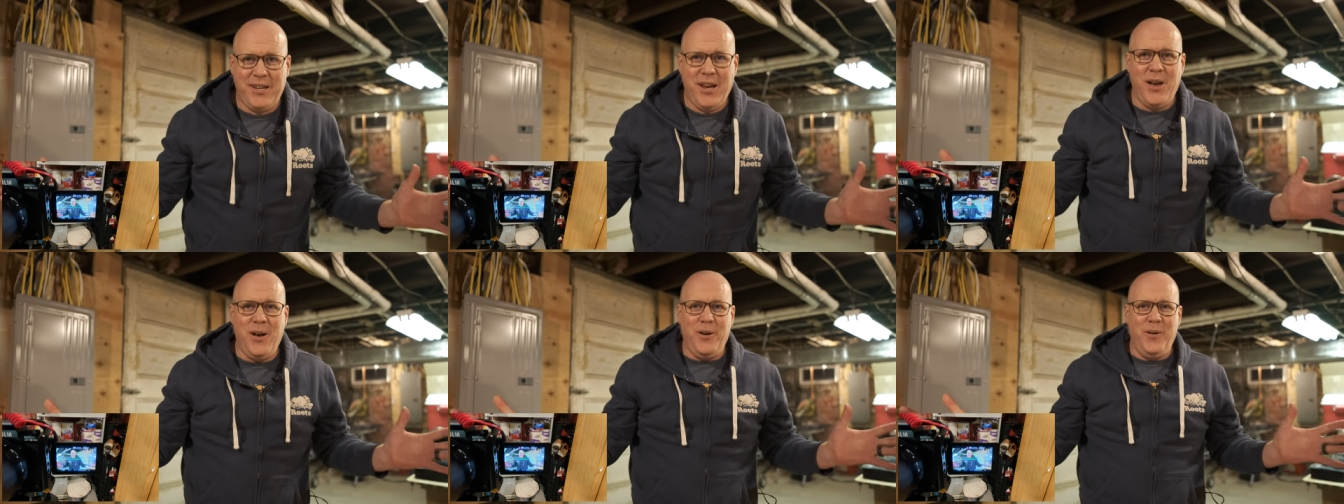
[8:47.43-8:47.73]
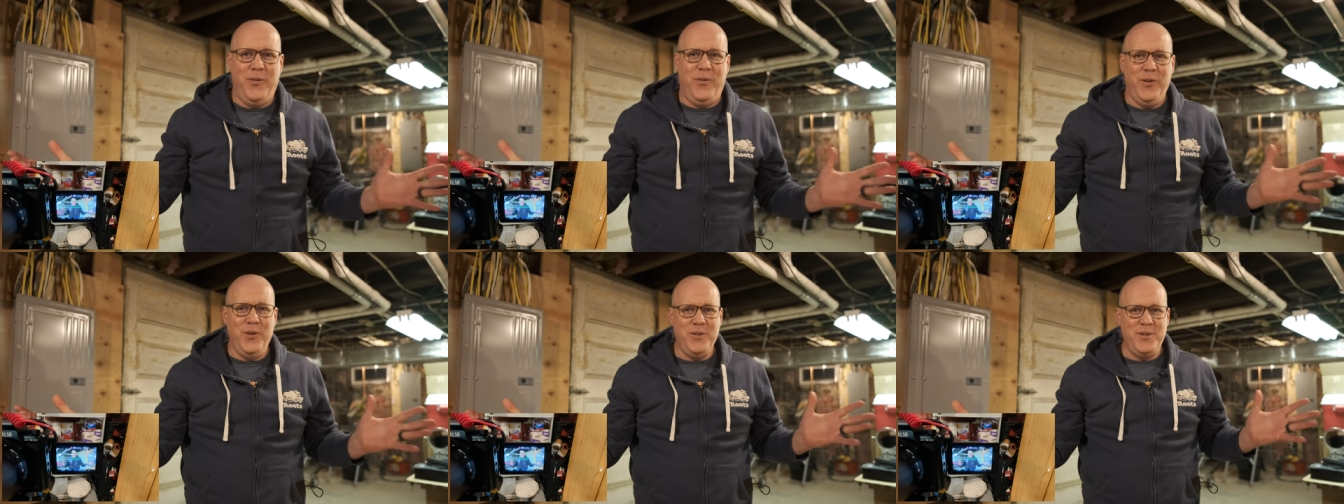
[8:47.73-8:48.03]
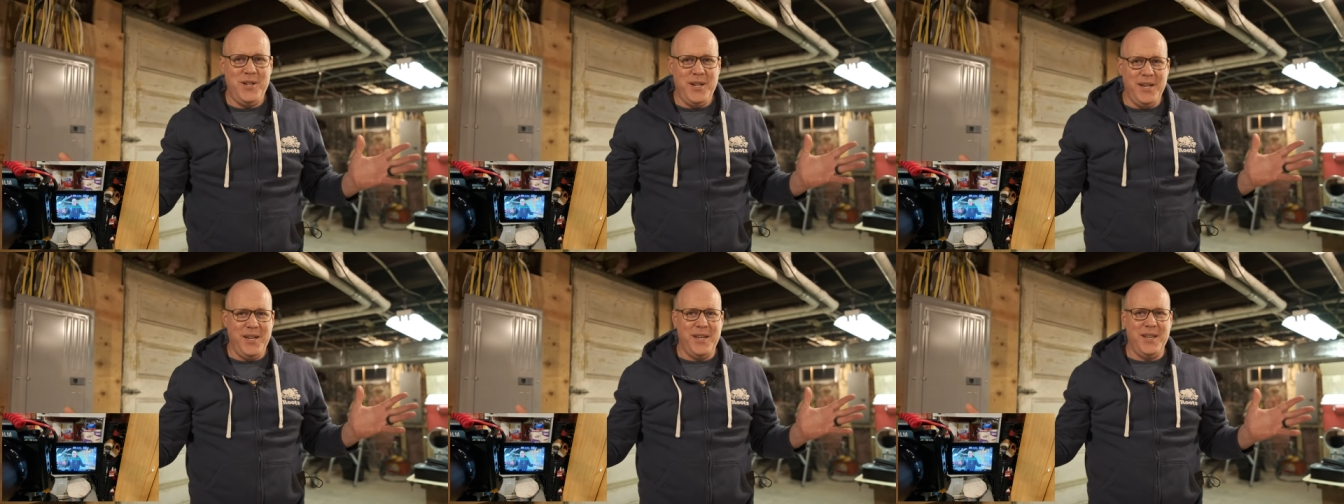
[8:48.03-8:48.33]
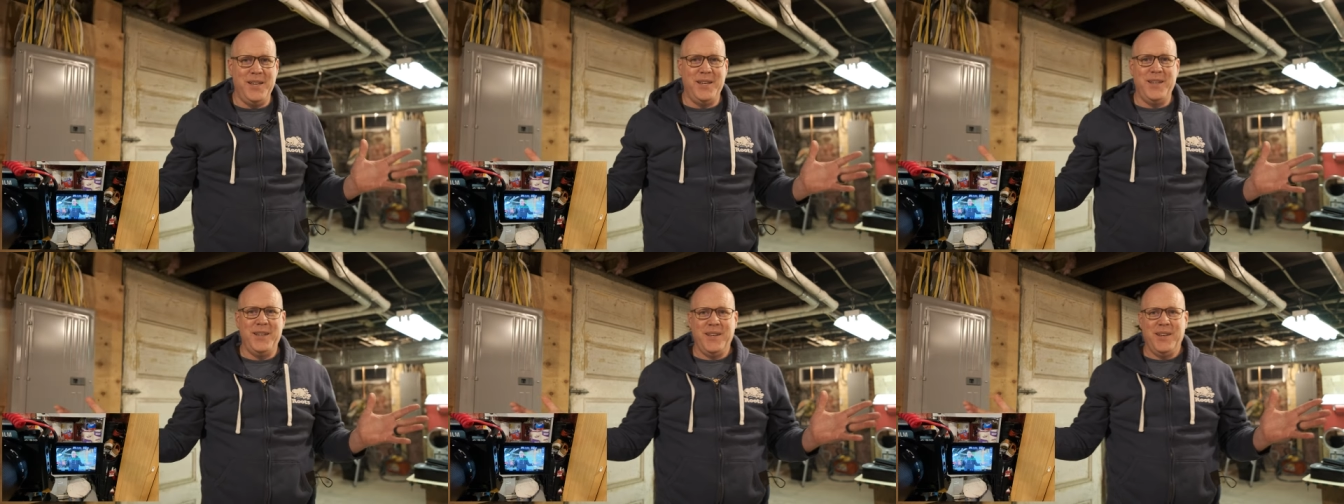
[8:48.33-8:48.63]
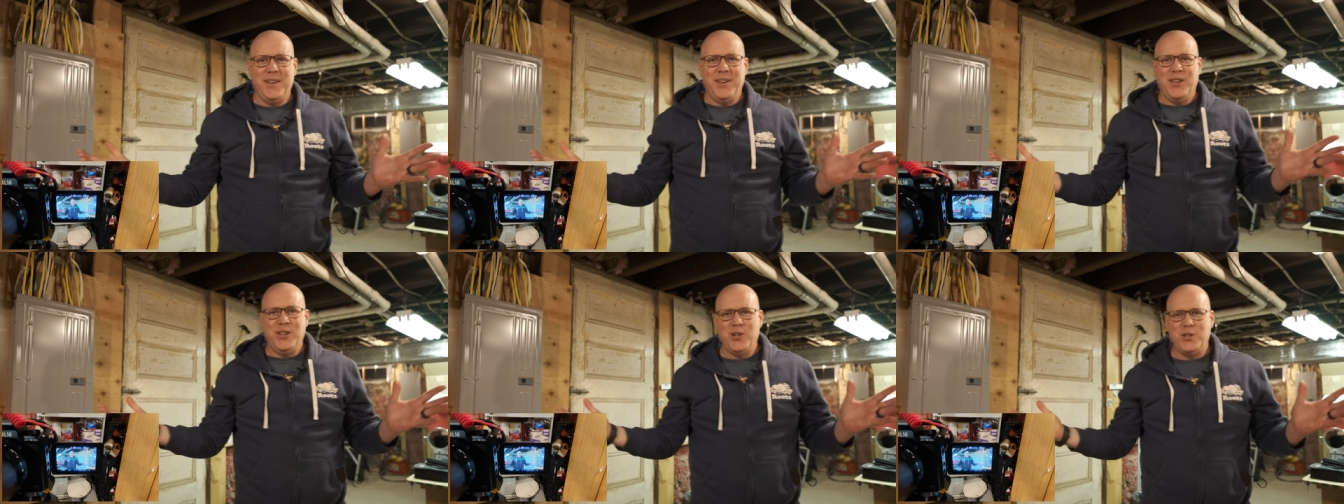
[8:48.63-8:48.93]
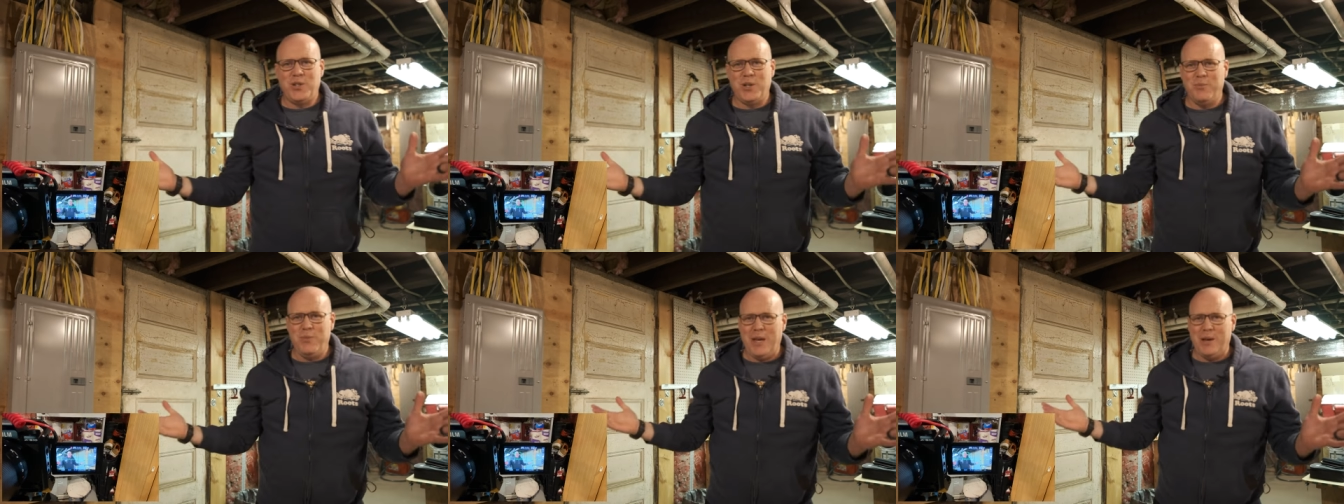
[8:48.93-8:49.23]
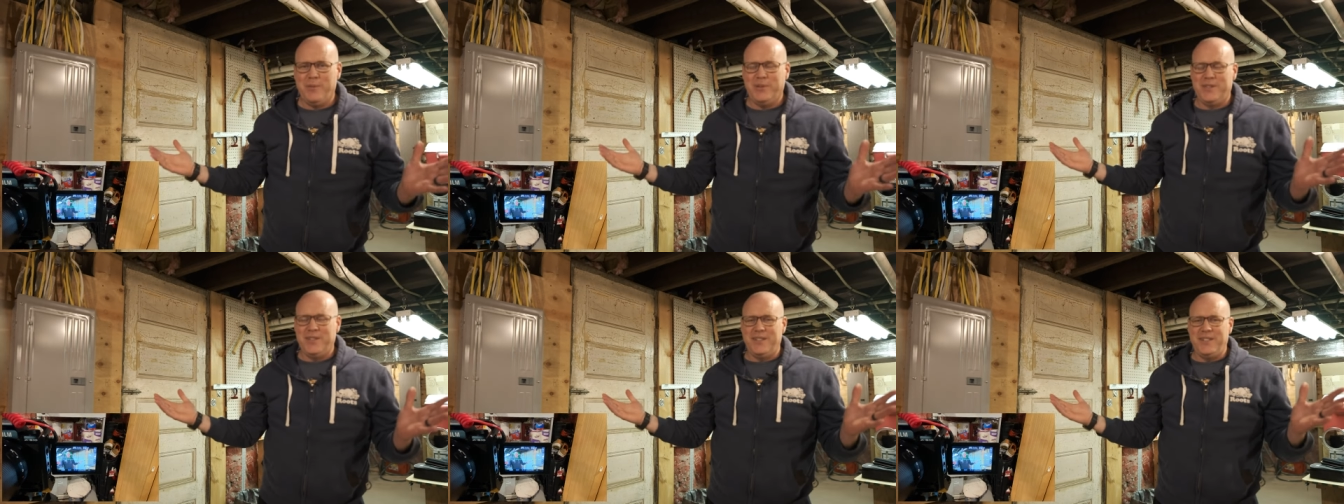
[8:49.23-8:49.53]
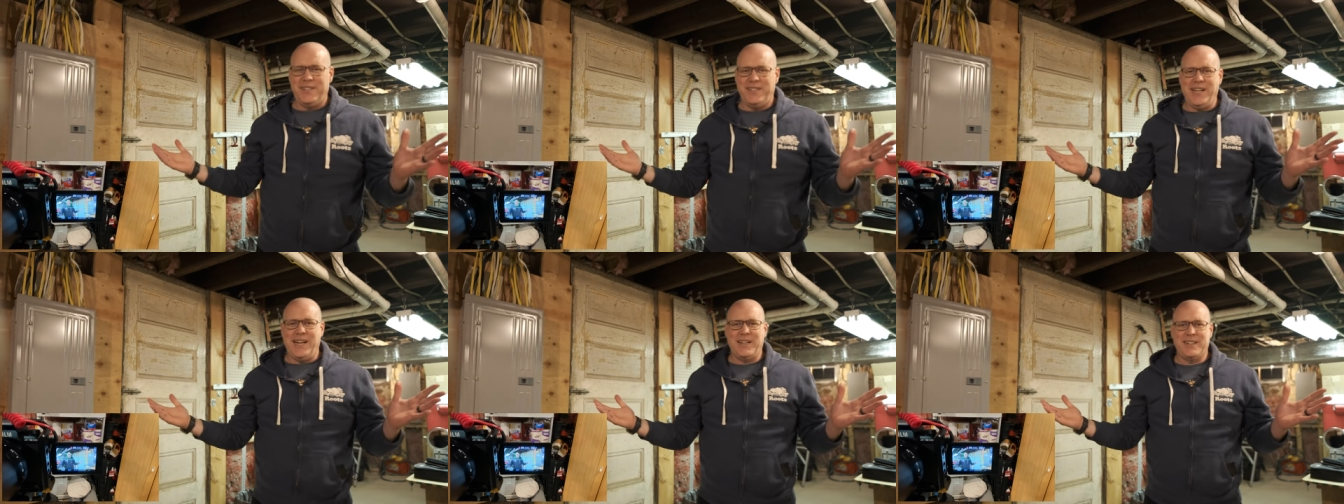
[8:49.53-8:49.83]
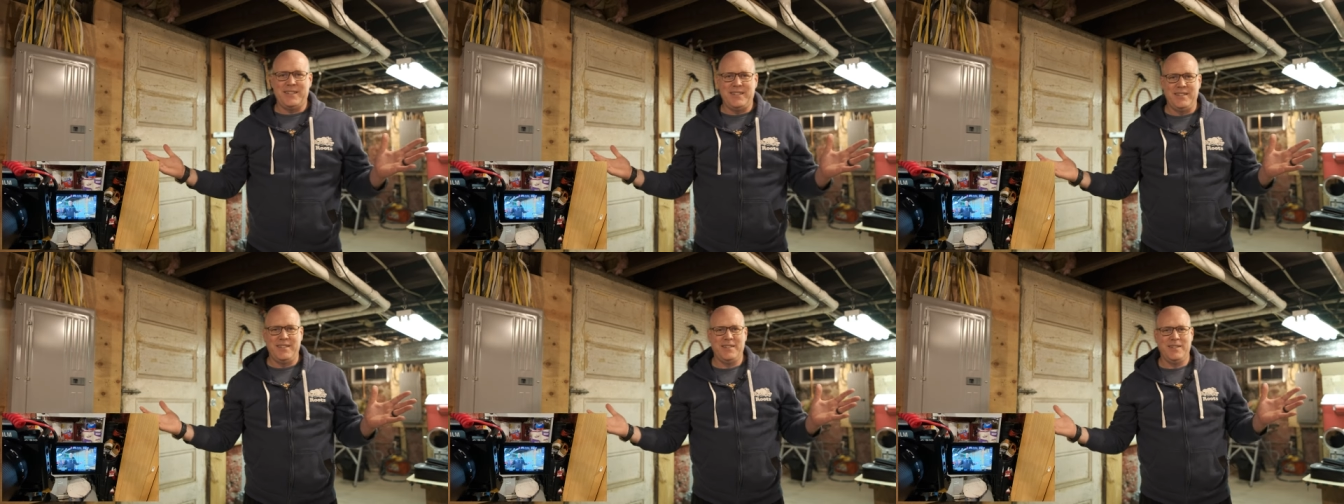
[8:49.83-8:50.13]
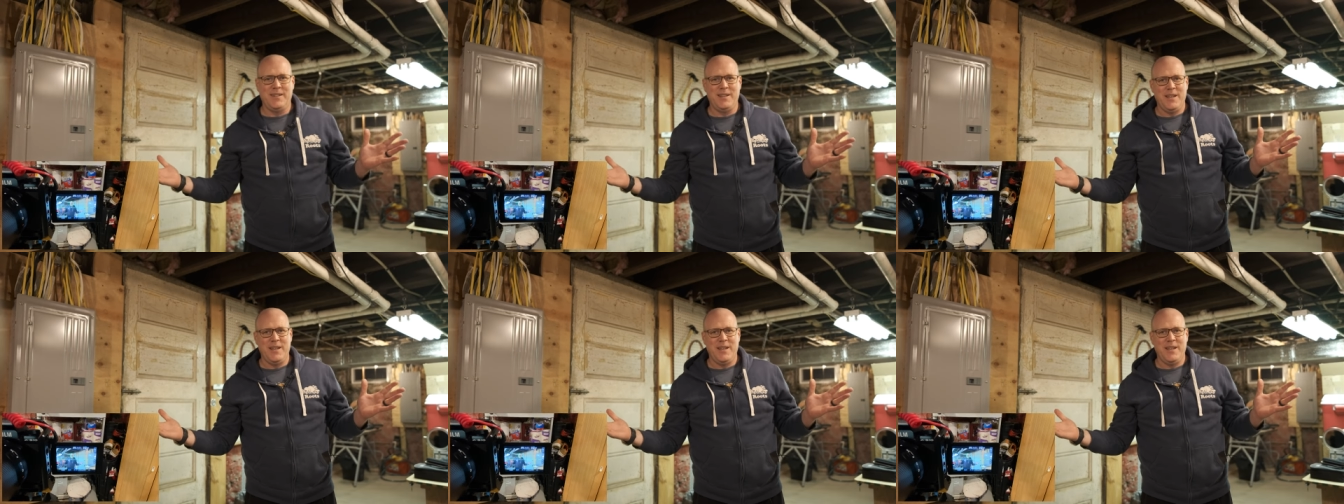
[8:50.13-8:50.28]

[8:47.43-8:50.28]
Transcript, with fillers: so Fuji, you should be able to detect